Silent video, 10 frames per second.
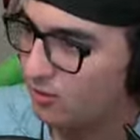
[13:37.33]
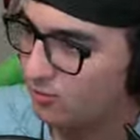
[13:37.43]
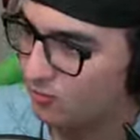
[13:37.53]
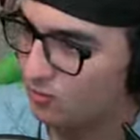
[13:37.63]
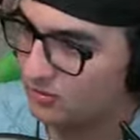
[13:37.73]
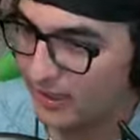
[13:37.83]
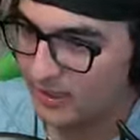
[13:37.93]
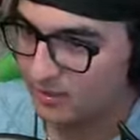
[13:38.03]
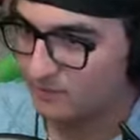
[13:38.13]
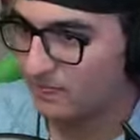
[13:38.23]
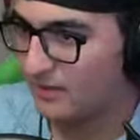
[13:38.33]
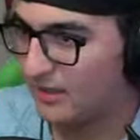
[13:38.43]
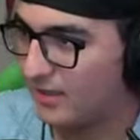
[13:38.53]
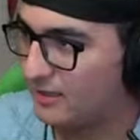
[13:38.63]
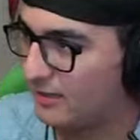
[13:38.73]
Okay. I
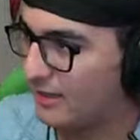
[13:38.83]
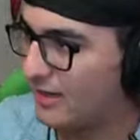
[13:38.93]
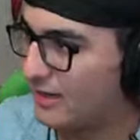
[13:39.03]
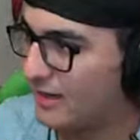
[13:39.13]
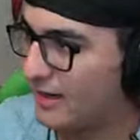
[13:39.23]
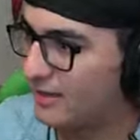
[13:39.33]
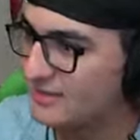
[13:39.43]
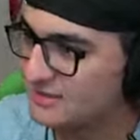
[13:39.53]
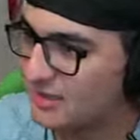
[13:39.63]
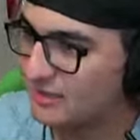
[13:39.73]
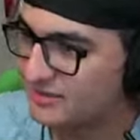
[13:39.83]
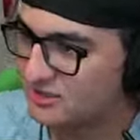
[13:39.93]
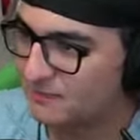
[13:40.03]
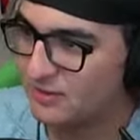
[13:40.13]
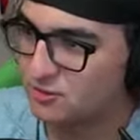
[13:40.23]
got I got I, I at least got like the
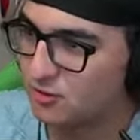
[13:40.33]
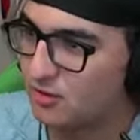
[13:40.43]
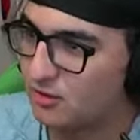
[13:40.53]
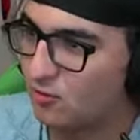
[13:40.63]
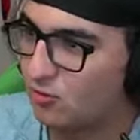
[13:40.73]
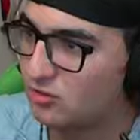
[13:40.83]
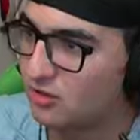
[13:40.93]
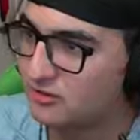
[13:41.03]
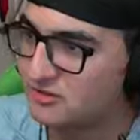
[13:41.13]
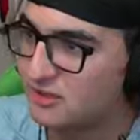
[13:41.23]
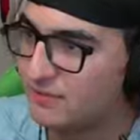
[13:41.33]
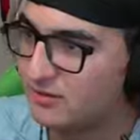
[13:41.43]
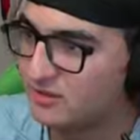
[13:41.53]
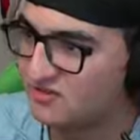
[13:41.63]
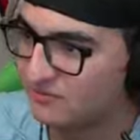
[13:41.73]
special hold RT
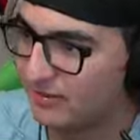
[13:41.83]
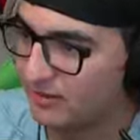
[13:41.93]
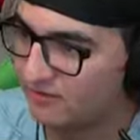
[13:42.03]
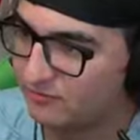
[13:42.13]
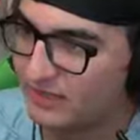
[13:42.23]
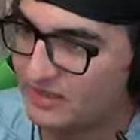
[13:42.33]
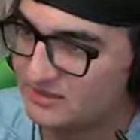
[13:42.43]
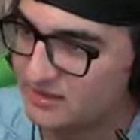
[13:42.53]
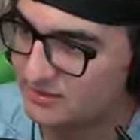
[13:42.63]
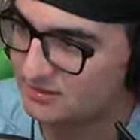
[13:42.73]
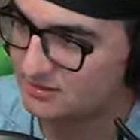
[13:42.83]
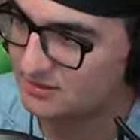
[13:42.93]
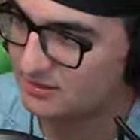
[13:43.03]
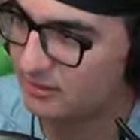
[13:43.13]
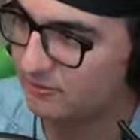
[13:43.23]
abilities for my for my assists. So that's
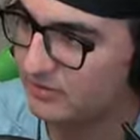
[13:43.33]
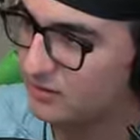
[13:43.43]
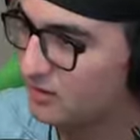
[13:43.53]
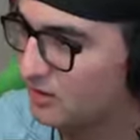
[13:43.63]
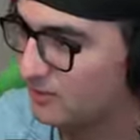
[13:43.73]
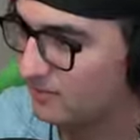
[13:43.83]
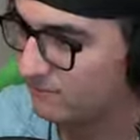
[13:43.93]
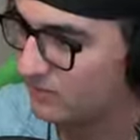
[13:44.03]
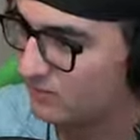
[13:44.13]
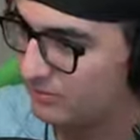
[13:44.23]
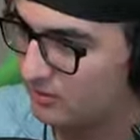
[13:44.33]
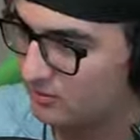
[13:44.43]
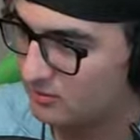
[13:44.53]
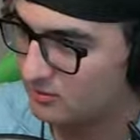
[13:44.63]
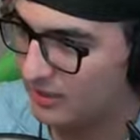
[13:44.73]
gonna help me be
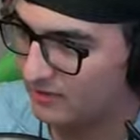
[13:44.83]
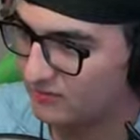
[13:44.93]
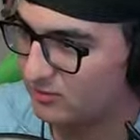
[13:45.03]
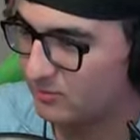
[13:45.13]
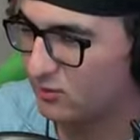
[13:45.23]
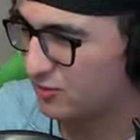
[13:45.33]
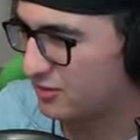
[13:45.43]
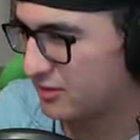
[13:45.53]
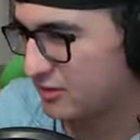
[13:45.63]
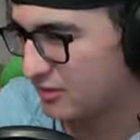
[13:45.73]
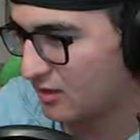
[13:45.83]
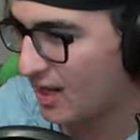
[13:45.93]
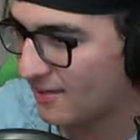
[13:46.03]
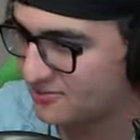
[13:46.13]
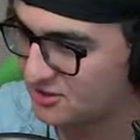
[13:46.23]
have a little bit more
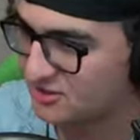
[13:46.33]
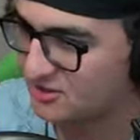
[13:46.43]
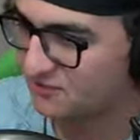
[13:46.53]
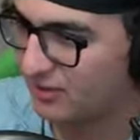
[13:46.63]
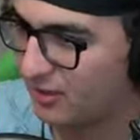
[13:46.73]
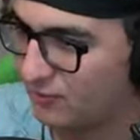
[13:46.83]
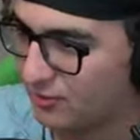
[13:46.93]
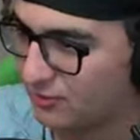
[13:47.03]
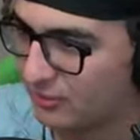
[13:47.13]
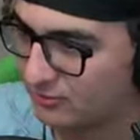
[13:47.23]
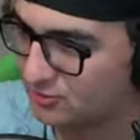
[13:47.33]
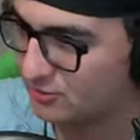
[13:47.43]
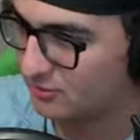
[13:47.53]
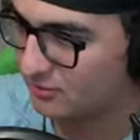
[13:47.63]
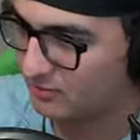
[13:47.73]
options for how I want to crowd
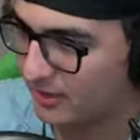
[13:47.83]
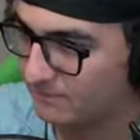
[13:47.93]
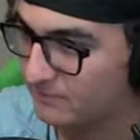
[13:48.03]
control. Okay.